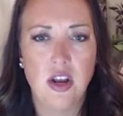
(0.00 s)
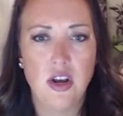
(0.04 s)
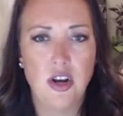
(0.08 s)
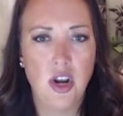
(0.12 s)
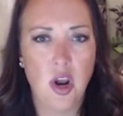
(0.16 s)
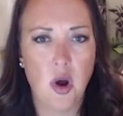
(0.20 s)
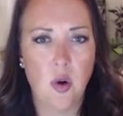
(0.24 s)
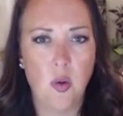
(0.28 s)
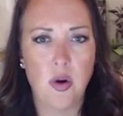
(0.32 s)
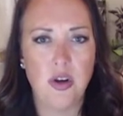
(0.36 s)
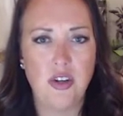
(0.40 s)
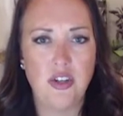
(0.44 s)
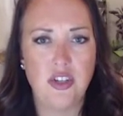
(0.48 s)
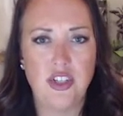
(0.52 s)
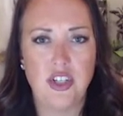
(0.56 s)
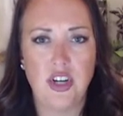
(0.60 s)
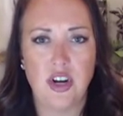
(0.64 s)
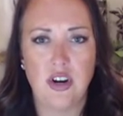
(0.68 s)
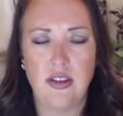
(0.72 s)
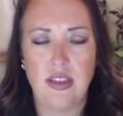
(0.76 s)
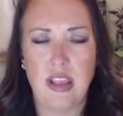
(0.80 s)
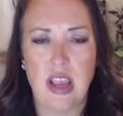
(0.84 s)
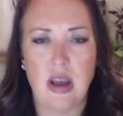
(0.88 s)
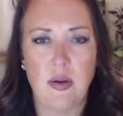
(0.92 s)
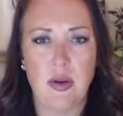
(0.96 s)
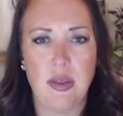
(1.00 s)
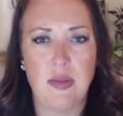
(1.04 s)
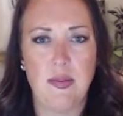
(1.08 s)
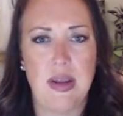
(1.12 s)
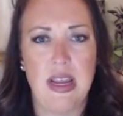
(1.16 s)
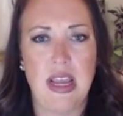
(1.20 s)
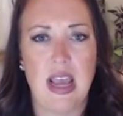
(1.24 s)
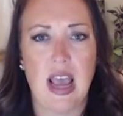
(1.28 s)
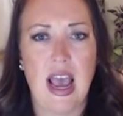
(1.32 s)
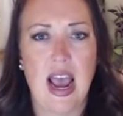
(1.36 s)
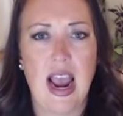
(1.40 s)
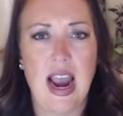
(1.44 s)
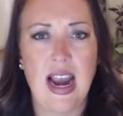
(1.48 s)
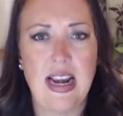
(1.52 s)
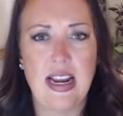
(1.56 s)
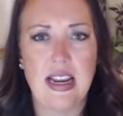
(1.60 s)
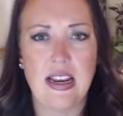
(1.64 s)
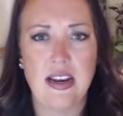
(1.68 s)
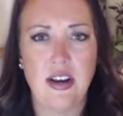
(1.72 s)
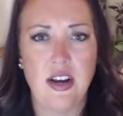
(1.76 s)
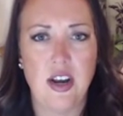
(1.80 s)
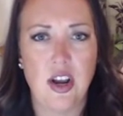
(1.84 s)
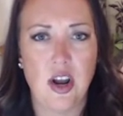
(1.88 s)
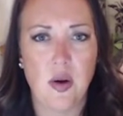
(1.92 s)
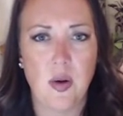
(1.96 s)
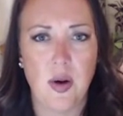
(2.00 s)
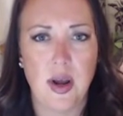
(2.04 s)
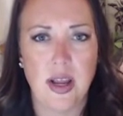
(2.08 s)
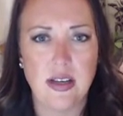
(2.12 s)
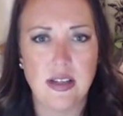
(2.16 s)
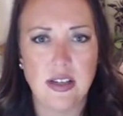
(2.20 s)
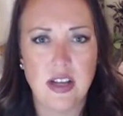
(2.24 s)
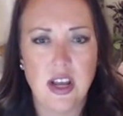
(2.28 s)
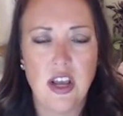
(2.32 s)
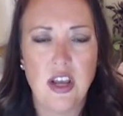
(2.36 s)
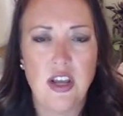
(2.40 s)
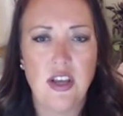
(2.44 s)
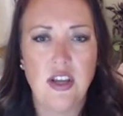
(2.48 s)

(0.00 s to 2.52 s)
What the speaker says: No one shared that with me. I didn't know it.